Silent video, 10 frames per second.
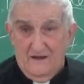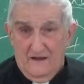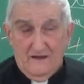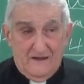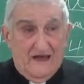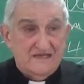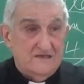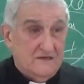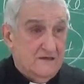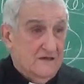and ask
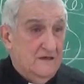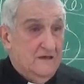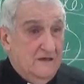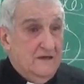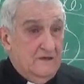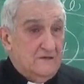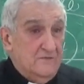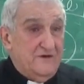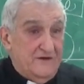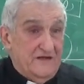to
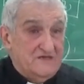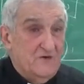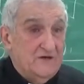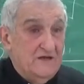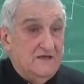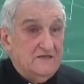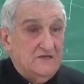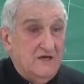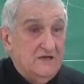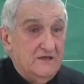be restored in
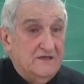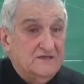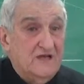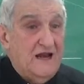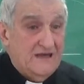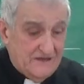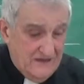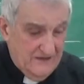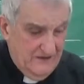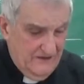his right,
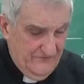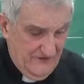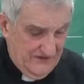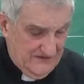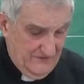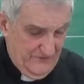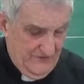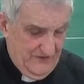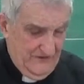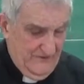for example.
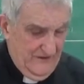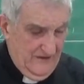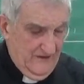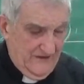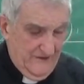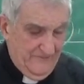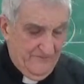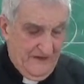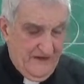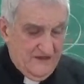Okay?
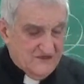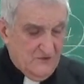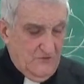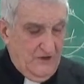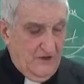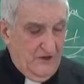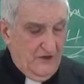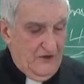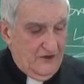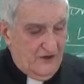So,
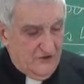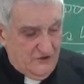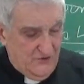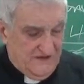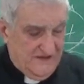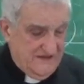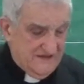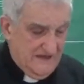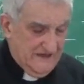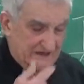duties,
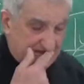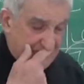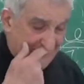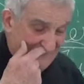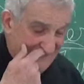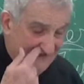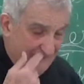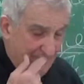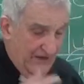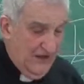it is
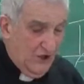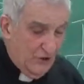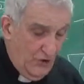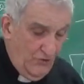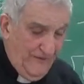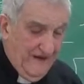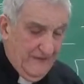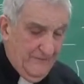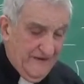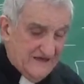no
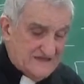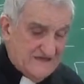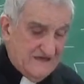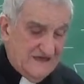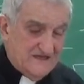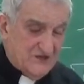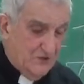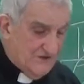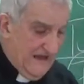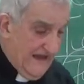man may seek his
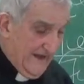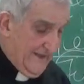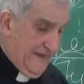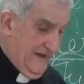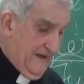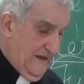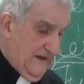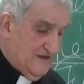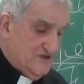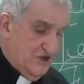own end
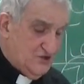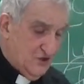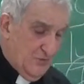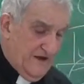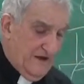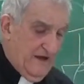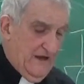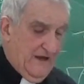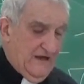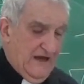in such a way
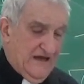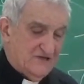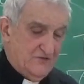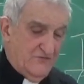as to